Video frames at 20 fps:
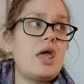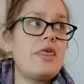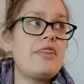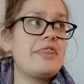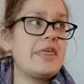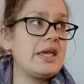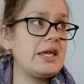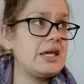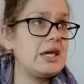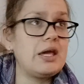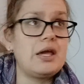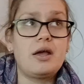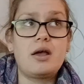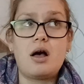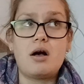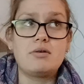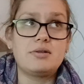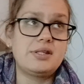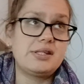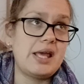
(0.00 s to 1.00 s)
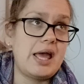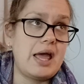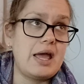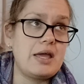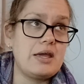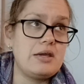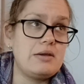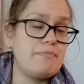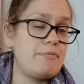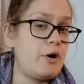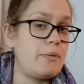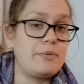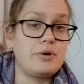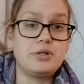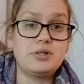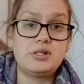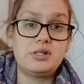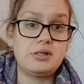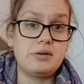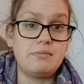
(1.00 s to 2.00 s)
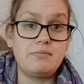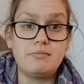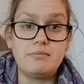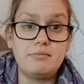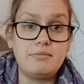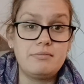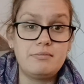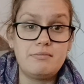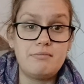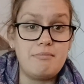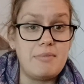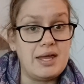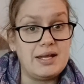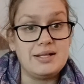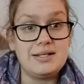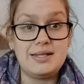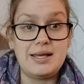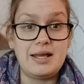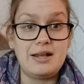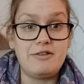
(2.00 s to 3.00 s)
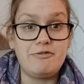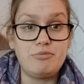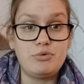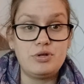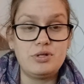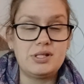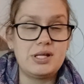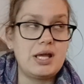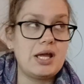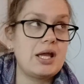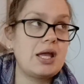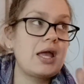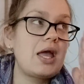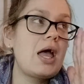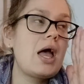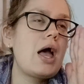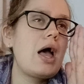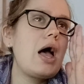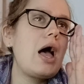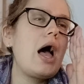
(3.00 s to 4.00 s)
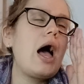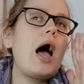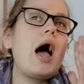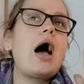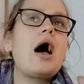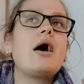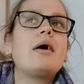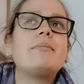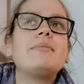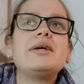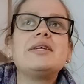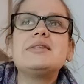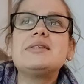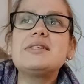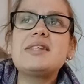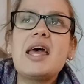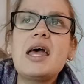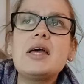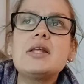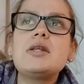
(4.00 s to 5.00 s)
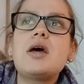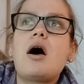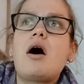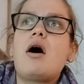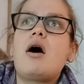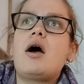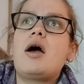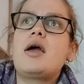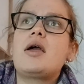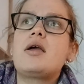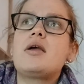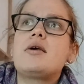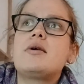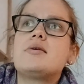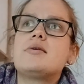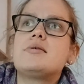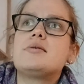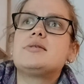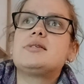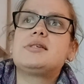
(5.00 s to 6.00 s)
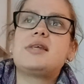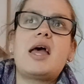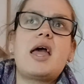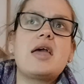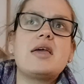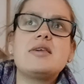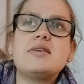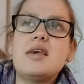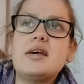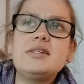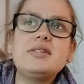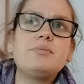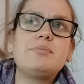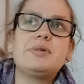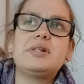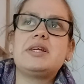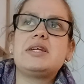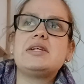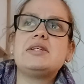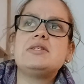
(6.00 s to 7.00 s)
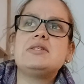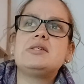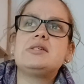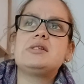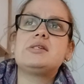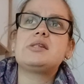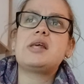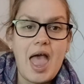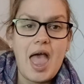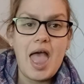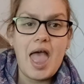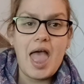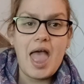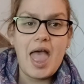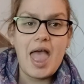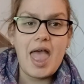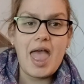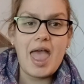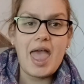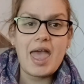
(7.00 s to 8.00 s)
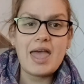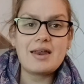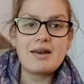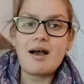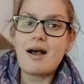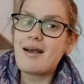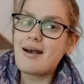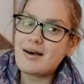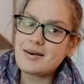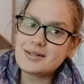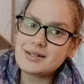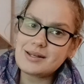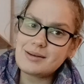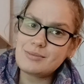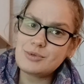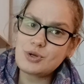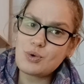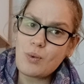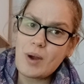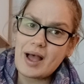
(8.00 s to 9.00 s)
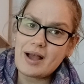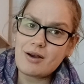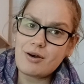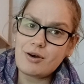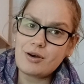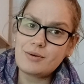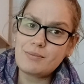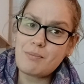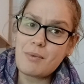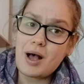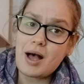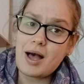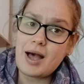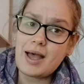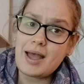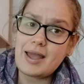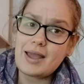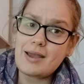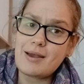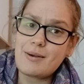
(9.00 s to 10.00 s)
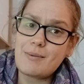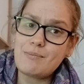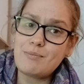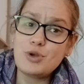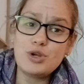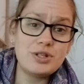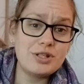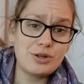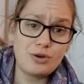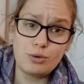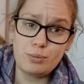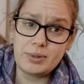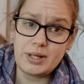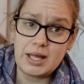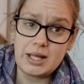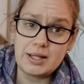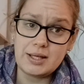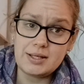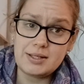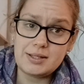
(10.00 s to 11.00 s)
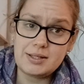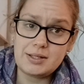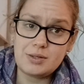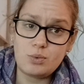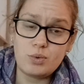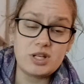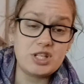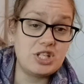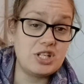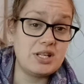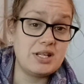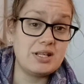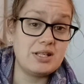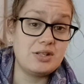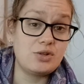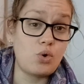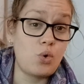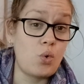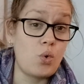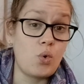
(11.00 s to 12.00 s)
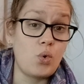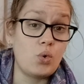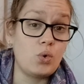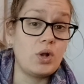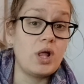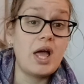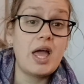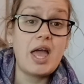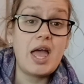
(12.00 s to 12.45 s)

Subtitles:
thinking I'll say pop on some meditative music. Instead, I say yes, please. And I ask him to whack on my musical playlist, which is all